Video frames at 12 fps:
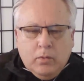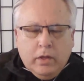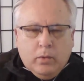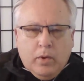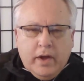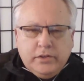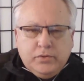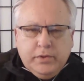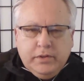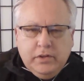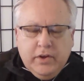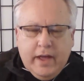Well, it was.
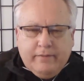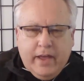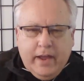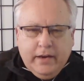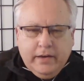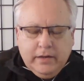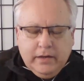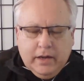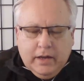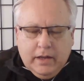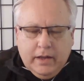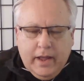You have Hayden
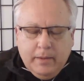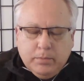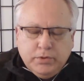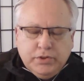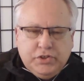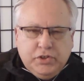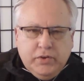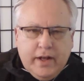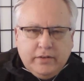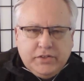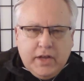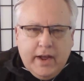able to shoot
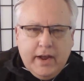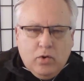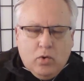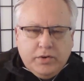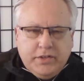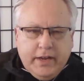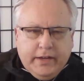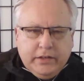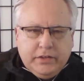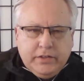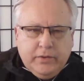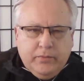outside or take
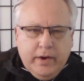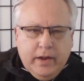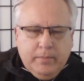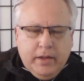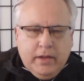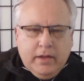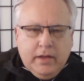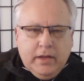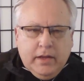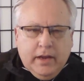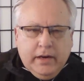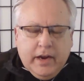it to the rim.
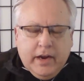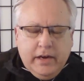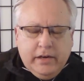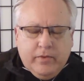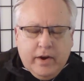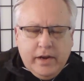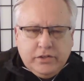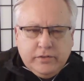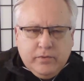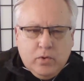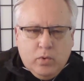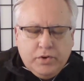And Caden Rice,
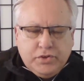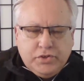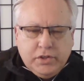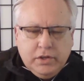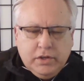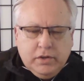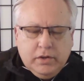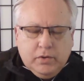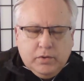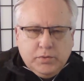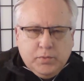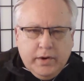of course,
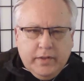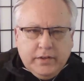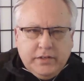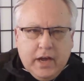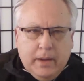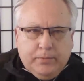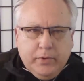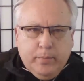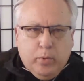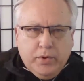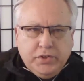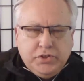was one of the top
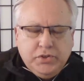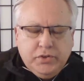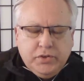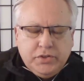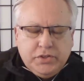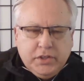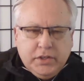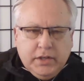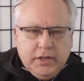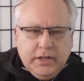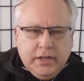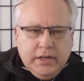three-point shooters
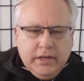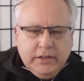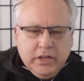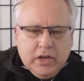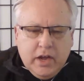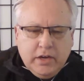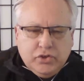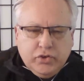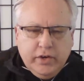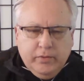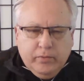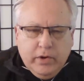in the
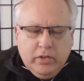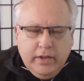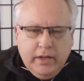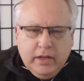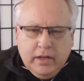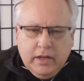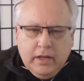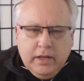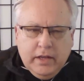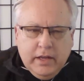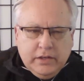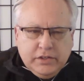country. Really
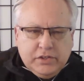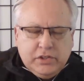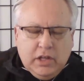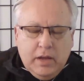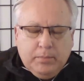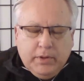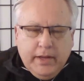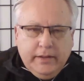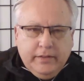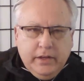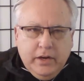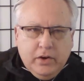hit a slump
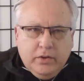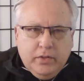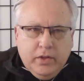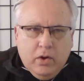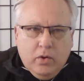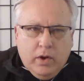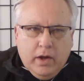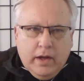late in the year, though.